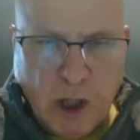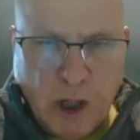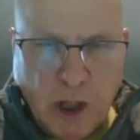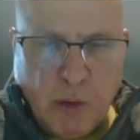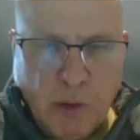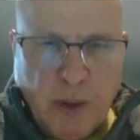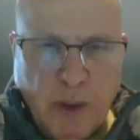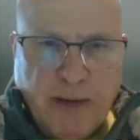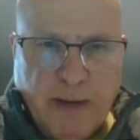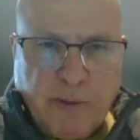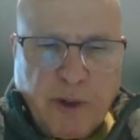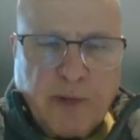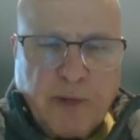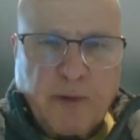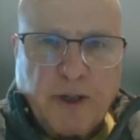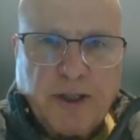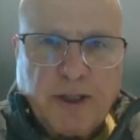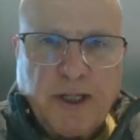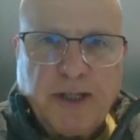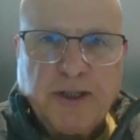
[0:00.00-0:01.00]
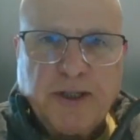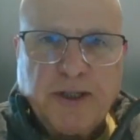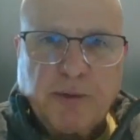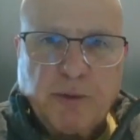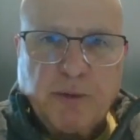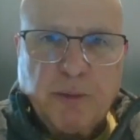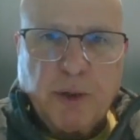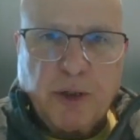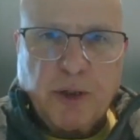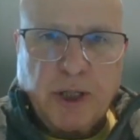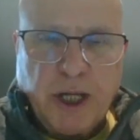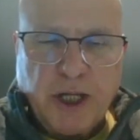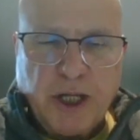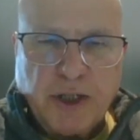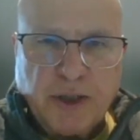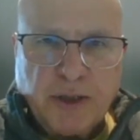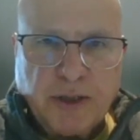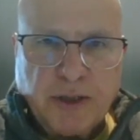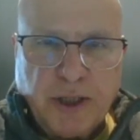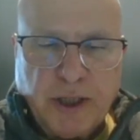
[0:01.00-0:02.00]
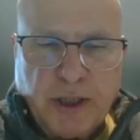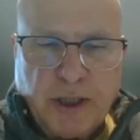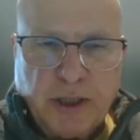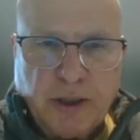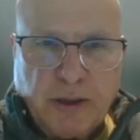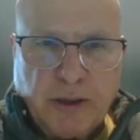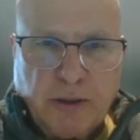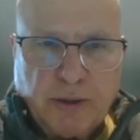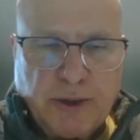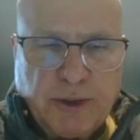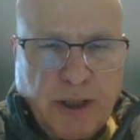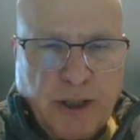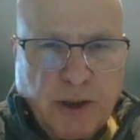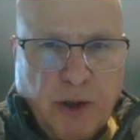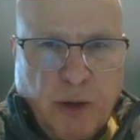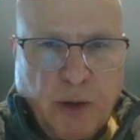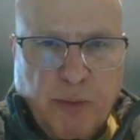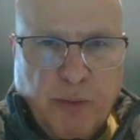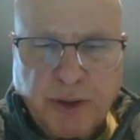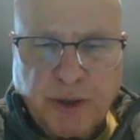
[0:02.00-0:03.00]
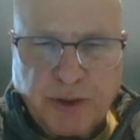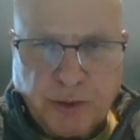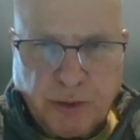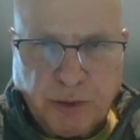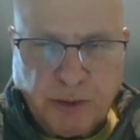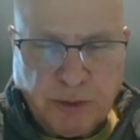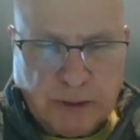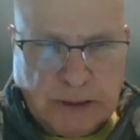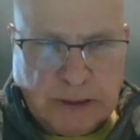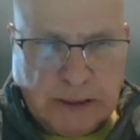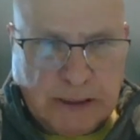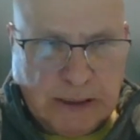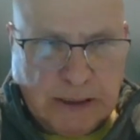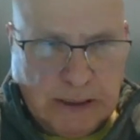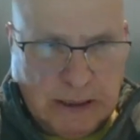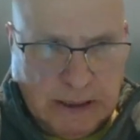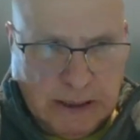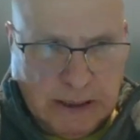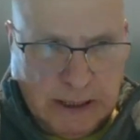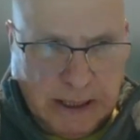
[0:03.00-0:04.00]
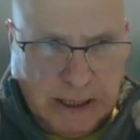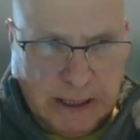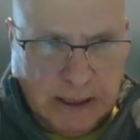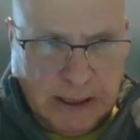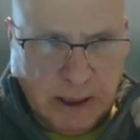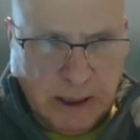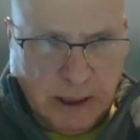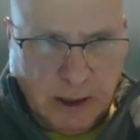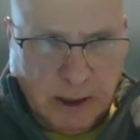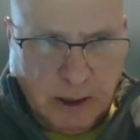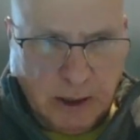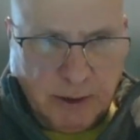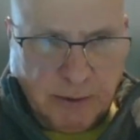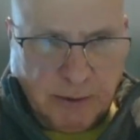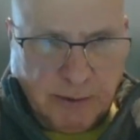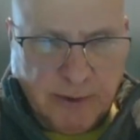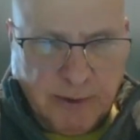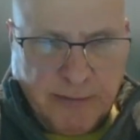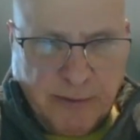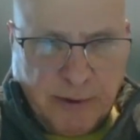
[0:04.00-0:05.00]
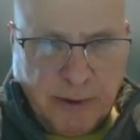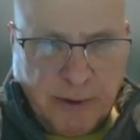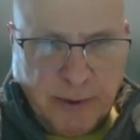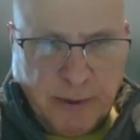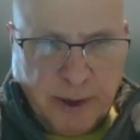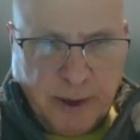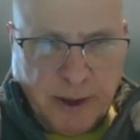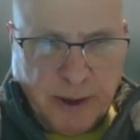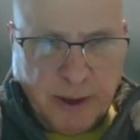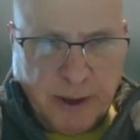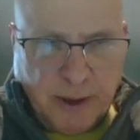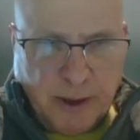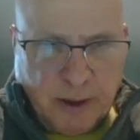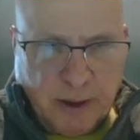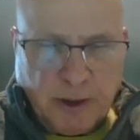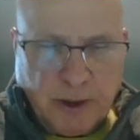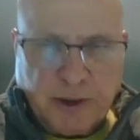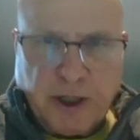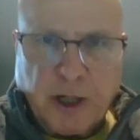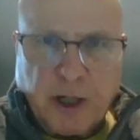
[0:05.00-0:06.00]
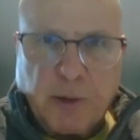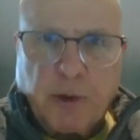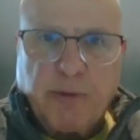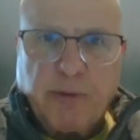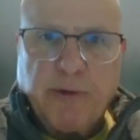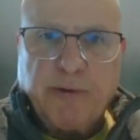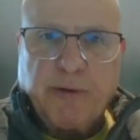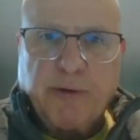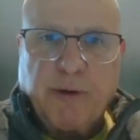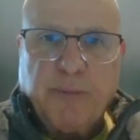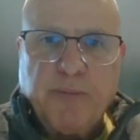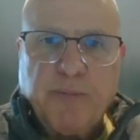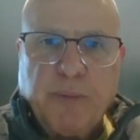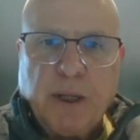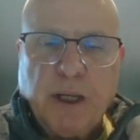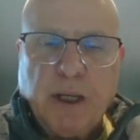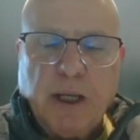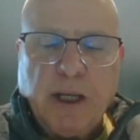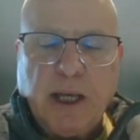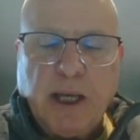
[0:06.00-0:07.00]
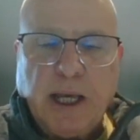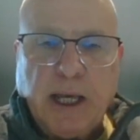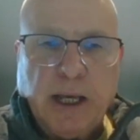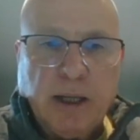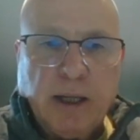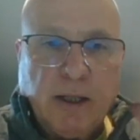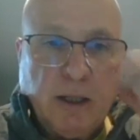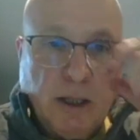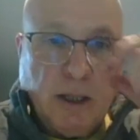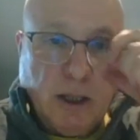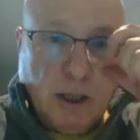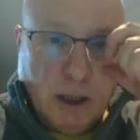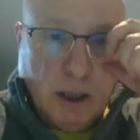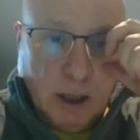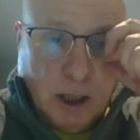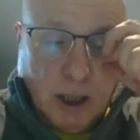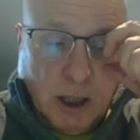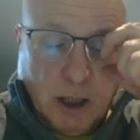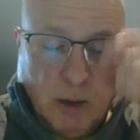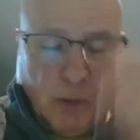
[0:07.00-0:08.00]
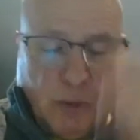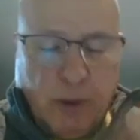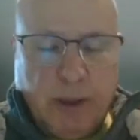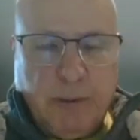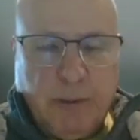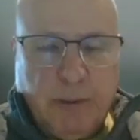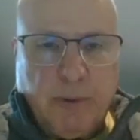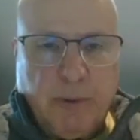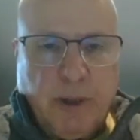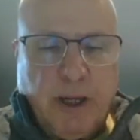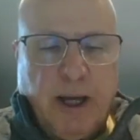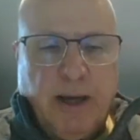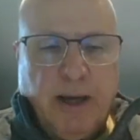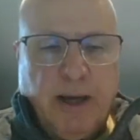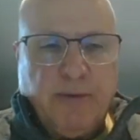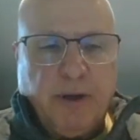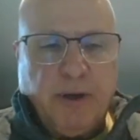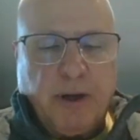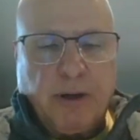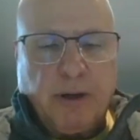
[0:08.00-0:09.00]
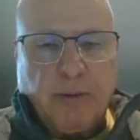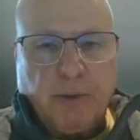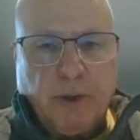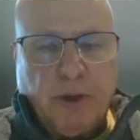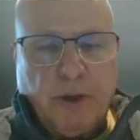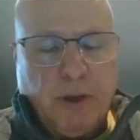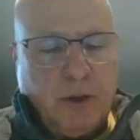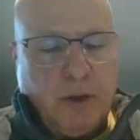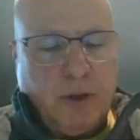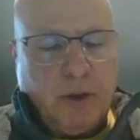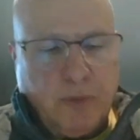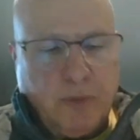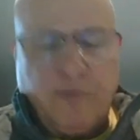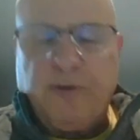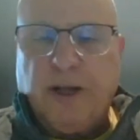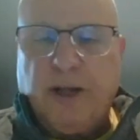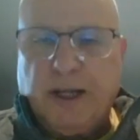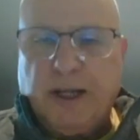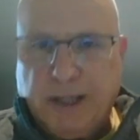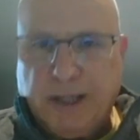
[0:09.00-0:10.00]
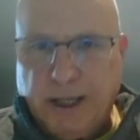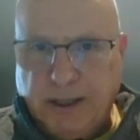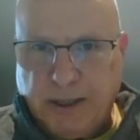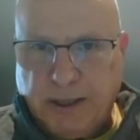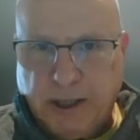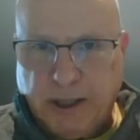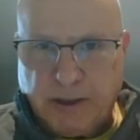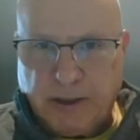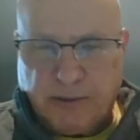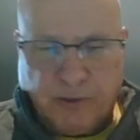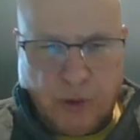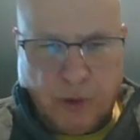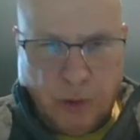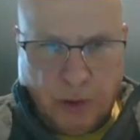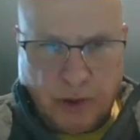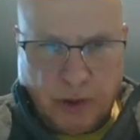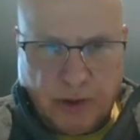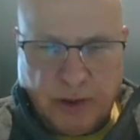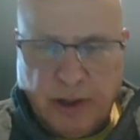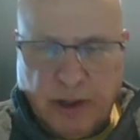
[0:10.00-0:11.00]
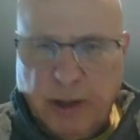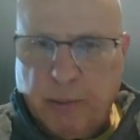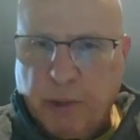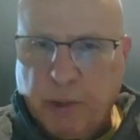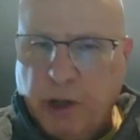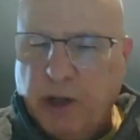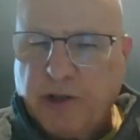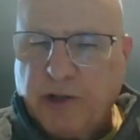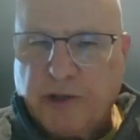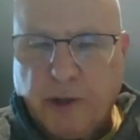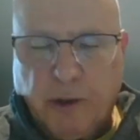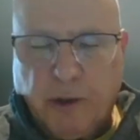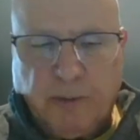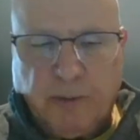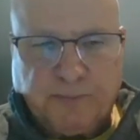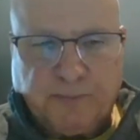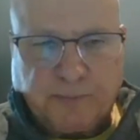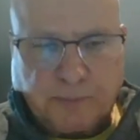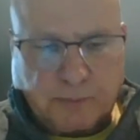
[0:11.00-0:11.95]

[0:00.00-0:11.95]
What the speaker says: we have one of our tasting room locations in a little town called Bristol and on the river in on the Delaware River, and we have their flight tastings, of course, but also